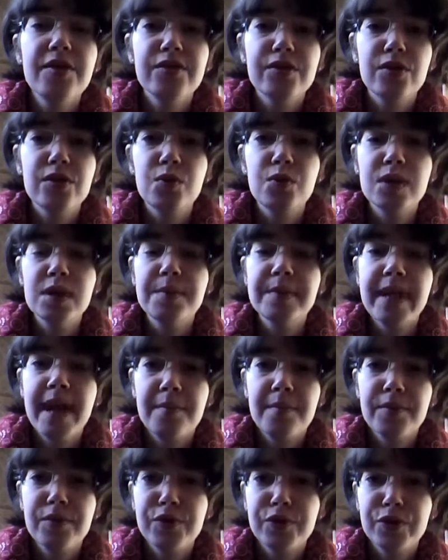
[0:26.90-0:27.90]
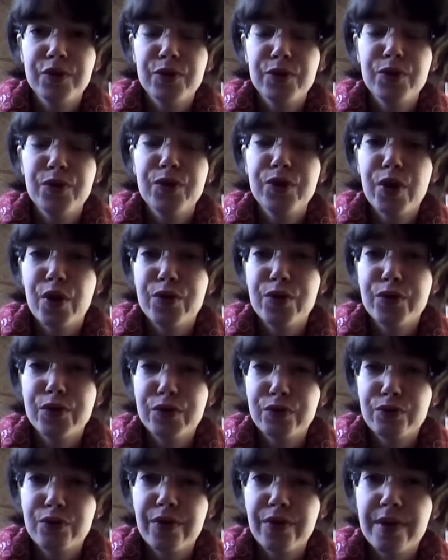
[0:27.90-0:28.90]
so you will be able to go
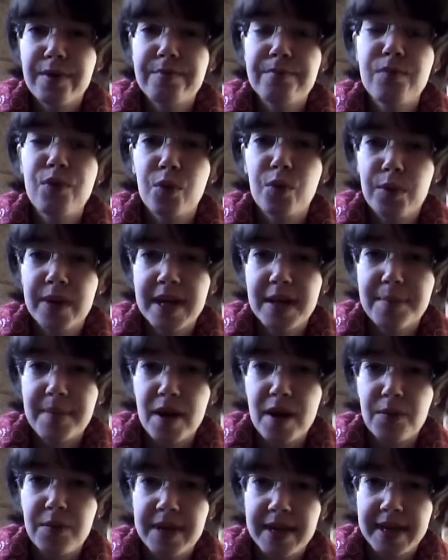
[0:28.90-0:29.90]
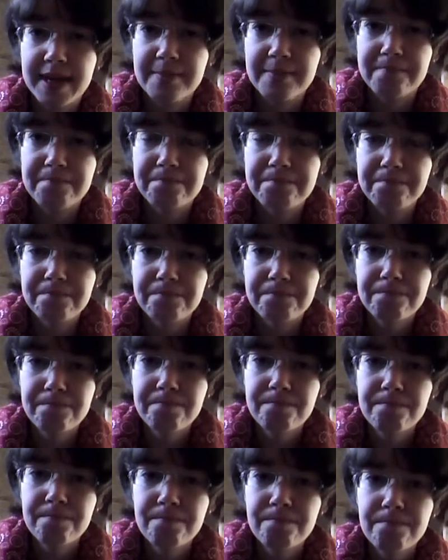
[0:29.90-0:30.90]
through them week by week.
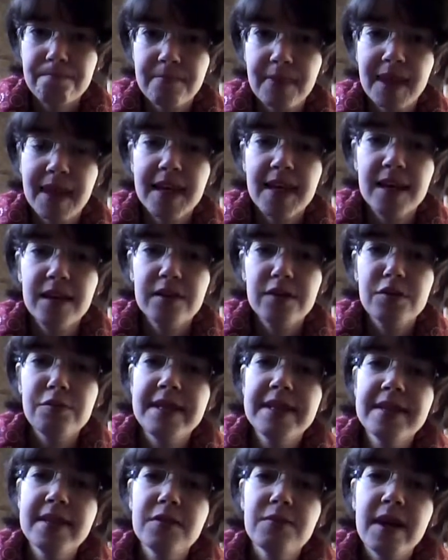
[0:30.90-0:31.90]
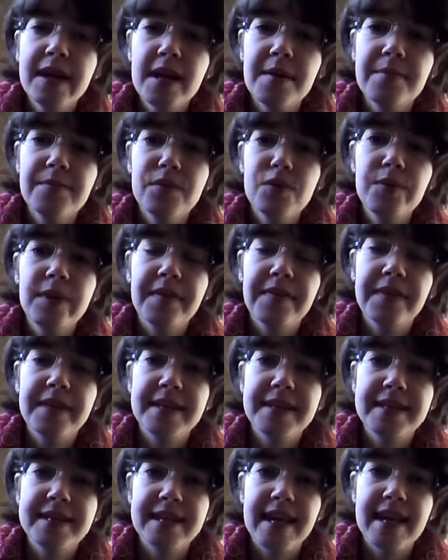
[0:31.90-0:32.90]
The reason why I'm doing
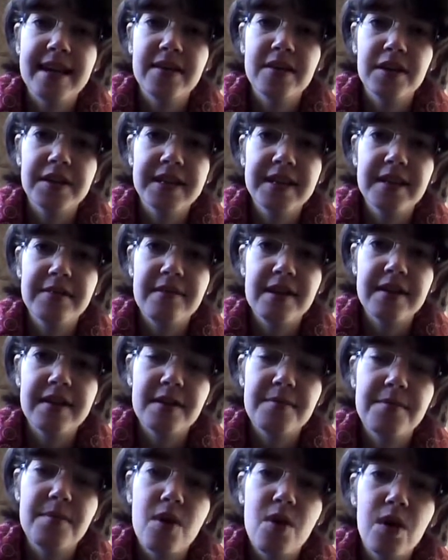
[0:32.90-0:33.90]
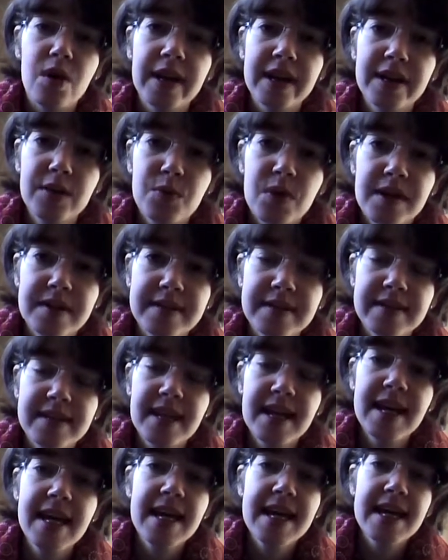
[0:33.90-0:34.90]
this and not giving them all at once
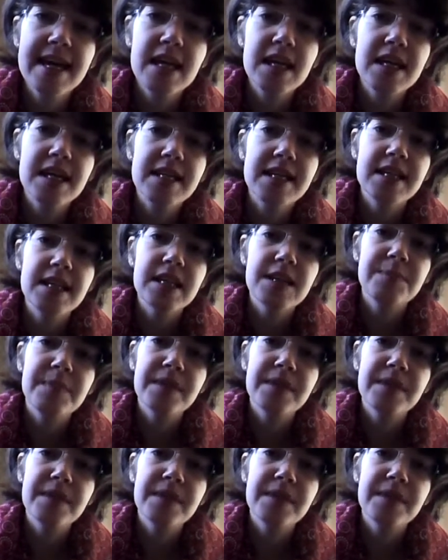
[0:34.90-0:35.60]
is